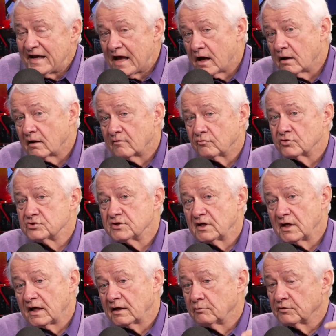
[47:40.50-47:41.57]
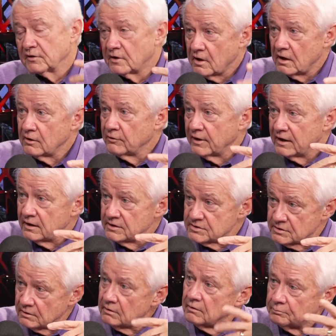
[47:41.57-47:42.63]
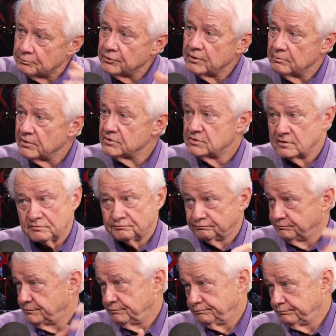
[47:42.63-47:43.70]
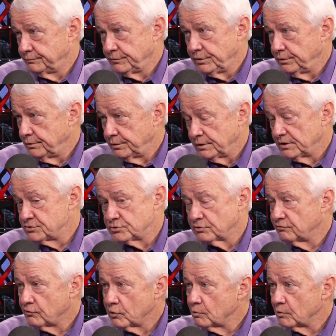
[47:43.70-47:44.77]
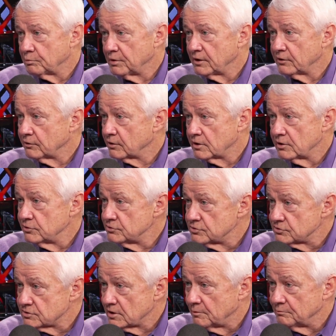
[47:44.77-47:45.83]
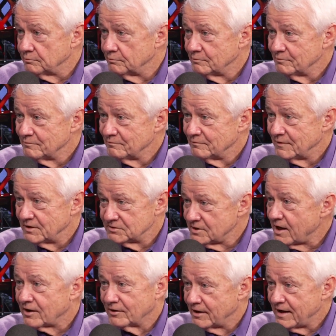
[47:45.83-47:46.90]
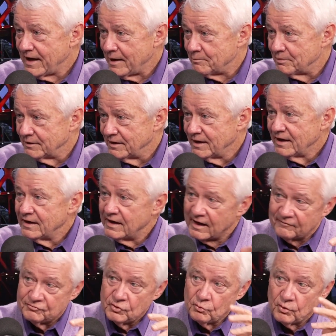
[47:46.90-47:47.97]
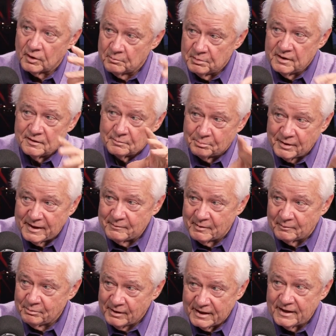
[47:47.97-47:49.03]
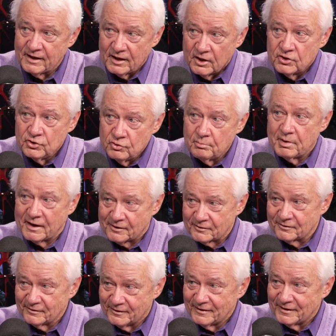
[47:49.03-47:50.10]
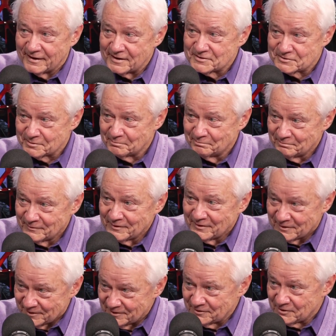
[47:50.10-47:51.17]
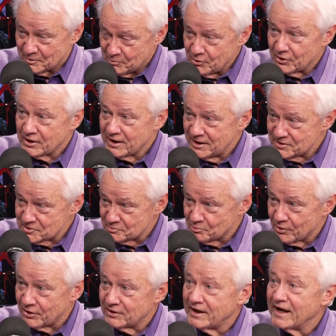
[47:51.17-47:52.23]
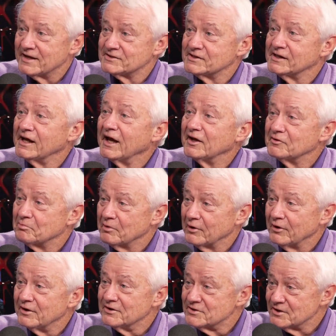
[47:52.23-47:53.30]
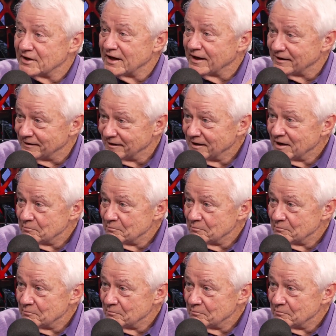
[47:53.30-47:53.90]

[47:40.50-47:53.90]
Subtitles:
Now, I've always said, like with a color analyst, pretty much unless you're a former player or coach or something, it's not going to happen. Now, if you want to be the play-by-play, you better get some communications, broadcasting experience, and then